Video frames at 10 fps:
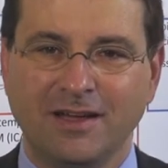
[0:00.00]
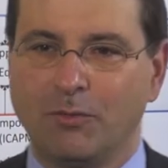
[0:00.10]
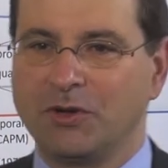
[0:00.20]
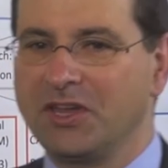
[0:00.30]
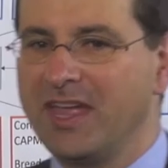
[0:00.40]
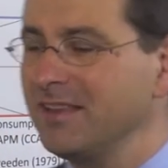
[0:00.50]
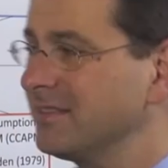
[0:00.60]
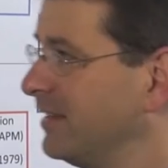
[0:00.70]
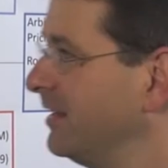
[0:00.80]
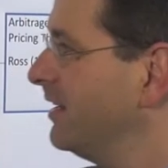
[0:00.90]
What you can
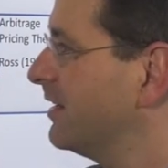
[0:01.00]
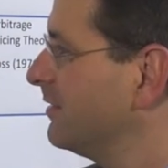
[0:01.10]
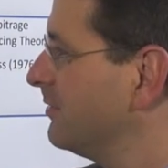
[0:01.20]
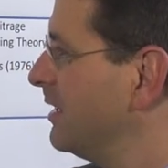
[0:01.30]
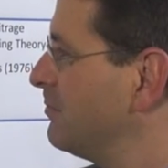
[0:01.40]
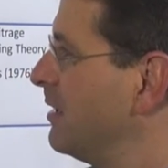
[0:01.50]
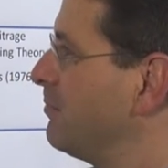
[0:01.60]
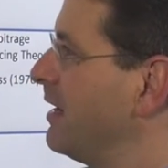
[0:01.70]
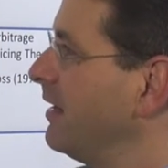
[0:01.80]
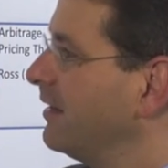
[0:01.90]
see here in my
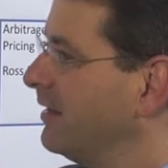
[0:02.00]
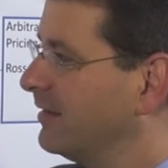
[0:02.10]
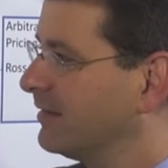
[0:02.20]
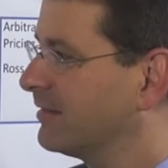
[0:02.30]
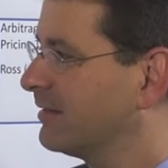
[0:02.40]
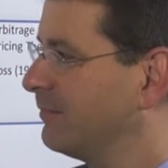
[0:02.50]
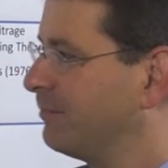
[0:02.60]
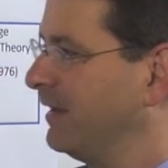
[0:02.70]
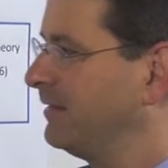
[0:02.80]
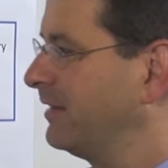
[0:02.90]
back is
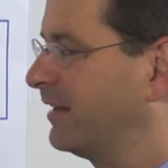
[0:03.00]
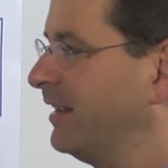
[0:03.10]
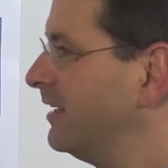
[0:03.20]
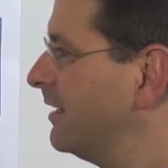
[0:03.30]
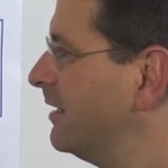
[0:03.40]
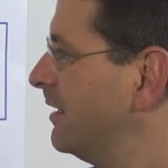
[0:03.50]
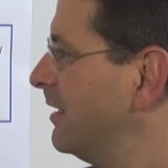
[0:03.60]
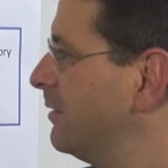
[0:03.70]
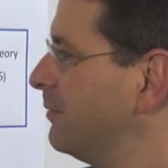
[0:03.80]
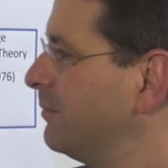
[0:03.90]
basically
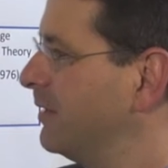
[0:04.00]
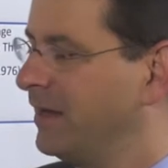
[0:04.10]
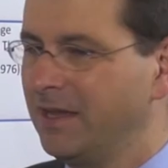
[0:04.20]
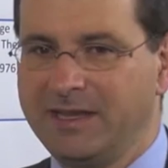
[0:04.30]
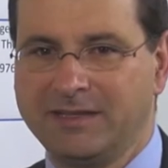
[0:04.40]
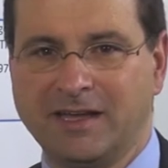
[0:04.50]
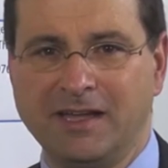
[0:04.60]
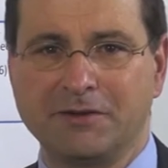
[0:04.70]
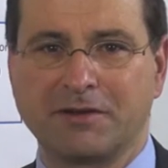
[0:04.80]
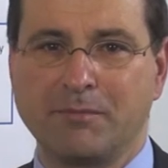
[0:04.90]
a
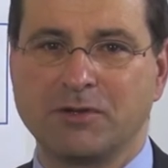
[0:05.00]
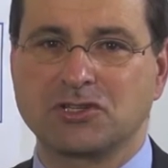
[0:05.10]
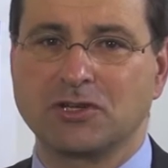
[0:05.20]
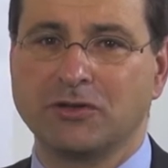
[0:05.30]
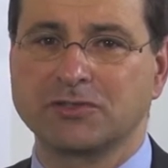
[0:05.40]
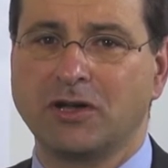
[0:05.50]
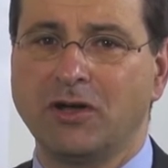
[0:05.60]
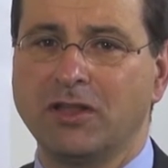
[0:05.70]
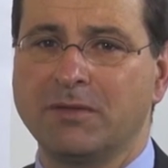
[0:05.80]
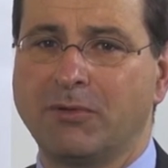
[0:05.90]
diagram which shows
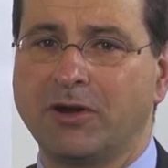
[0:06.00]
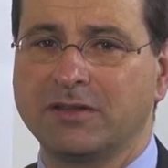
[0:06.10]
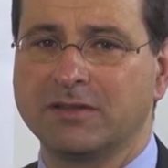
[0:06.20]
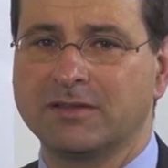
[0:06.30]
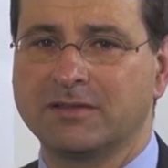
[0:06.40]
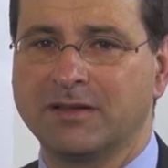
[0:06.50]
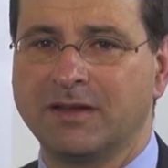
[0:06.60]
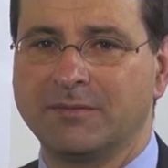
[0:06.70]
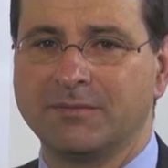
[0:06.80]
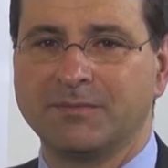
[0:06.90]
all important
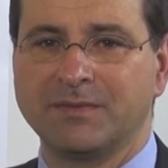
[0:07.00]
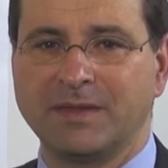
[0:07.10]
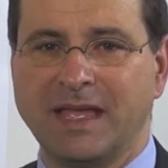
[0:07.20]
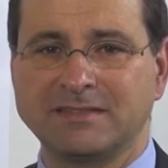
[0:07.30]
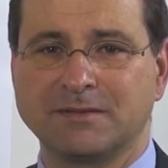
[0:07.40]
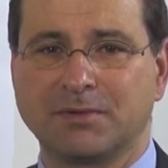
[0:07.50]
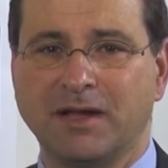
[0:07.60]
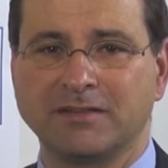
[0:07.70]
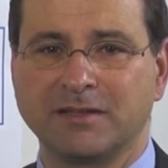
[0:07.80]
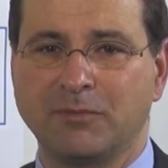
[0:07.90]
asset
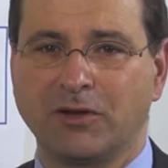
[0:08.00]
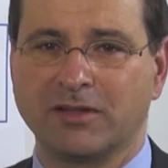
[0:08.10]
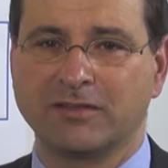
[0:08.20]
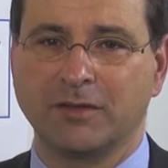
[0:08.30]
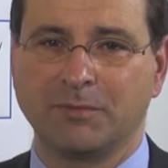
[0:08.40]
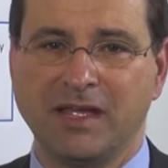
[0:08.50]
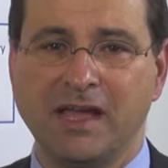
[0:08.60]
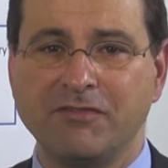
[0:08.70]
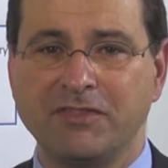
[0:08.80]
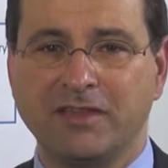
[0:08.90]
pricing models that we
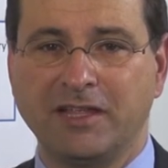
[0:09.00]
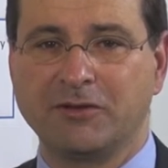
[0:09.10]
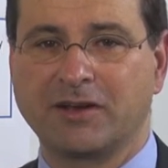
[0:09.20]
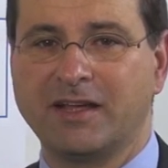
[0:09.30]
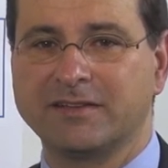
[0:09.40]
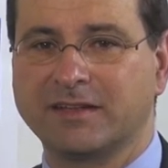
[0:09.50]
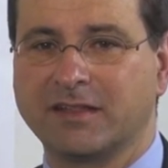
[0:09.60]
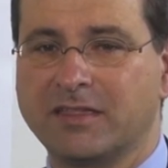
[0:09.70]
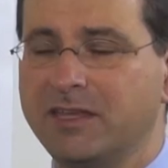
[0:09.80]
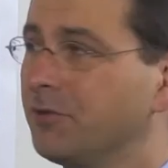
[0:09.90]
have in the
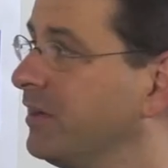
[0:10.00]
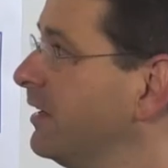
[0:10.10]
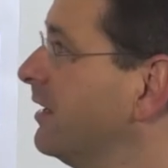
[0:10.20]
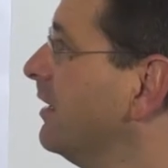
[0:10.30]
neoclassical theory.